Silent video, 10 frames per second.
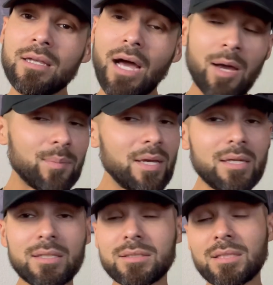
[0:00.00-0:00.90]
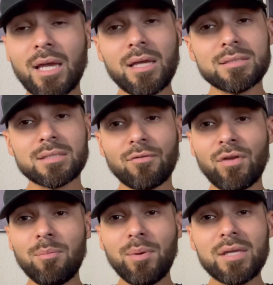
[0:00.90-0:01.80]
I mean, sheesh. If
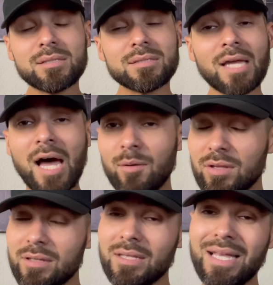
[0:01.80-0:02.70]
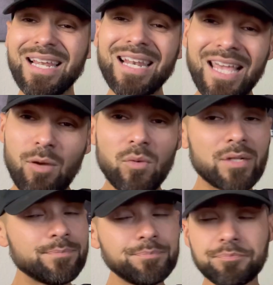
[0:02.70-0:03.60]
he beats Tom, the elite one,